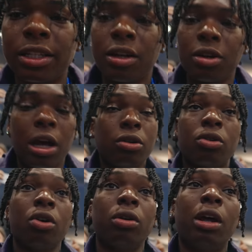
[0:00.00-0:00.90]
gonna I don't know
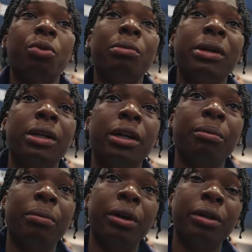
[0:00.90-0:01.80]
how long we'll be in here,
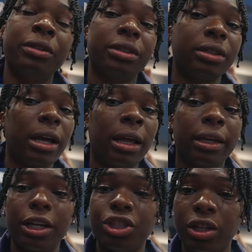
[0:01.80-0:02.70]
but I'll catch you